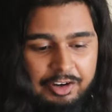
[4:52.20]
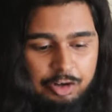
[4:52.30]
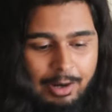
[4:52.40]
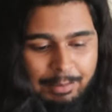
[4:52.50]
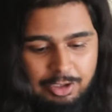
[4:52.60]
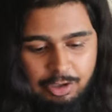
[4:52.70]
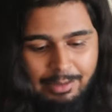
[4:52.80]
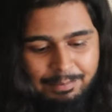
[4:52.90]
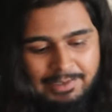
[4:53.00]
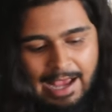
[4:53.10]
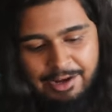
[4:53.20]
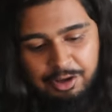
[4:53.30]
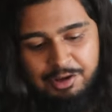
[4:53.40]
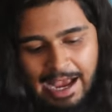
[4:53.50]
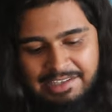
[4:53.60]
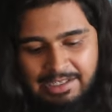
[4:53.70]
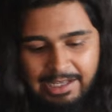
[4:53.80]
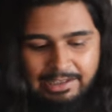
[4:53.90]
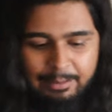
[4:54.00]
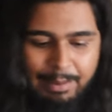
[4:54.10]
the grippy grips. I know you guys didn't
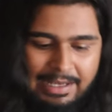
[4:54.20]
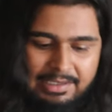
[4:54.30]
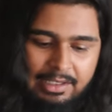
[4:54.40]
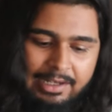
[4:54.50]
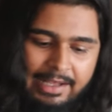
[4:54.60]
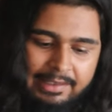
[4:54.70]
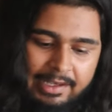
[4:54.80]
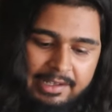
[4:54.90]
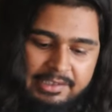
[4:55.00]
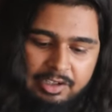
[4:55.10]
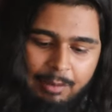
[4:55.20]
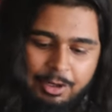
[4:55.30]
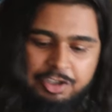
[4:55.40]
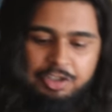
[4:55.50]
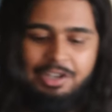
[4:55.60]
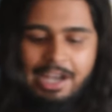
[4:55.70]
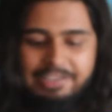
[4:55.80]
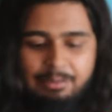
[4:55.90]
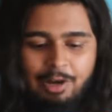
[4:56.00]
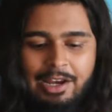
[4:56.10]
get the best look at these, so I'm gonna show you
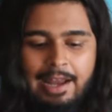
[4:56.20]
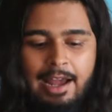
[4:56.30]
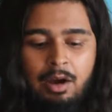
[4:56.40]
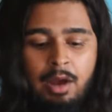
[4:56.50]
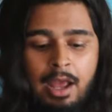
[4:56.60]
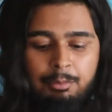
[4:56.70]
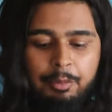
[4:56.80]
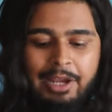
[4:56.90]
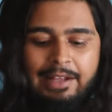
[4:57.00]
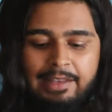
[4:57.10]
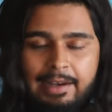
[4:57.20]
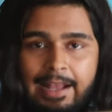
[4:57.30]
guys them right now. But we got the